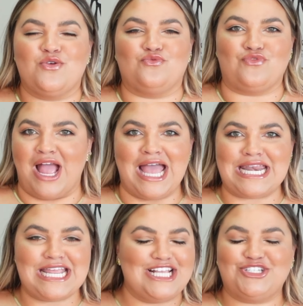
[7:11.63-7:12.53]

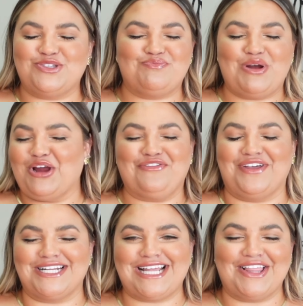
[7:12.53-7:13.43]
red. It's just
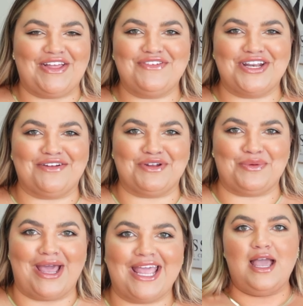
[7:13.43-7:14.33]
perfect. I love it in every
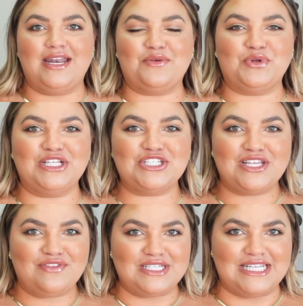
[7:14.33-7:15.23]
way. And I really just
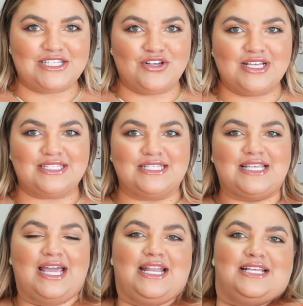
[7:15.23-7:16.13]
love the detail because the
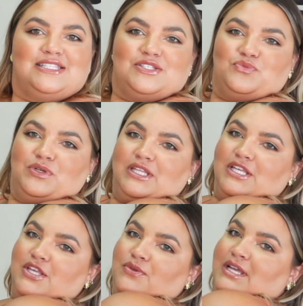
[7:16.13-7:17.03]
side has this really
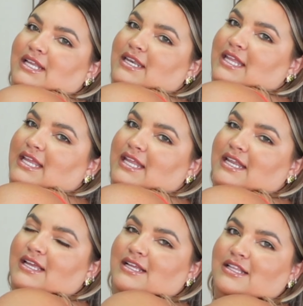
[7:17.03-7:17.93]
cute like
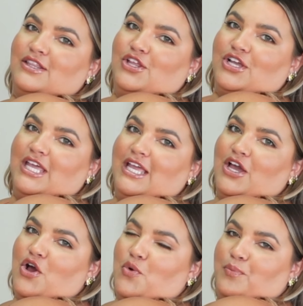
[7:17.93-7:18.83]
knitted looking
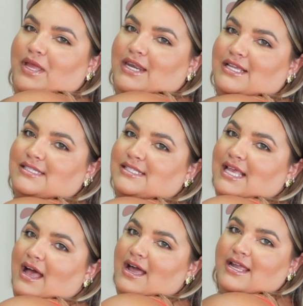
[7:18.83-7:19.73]
open
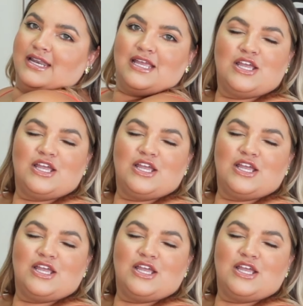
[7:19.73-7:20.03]
side,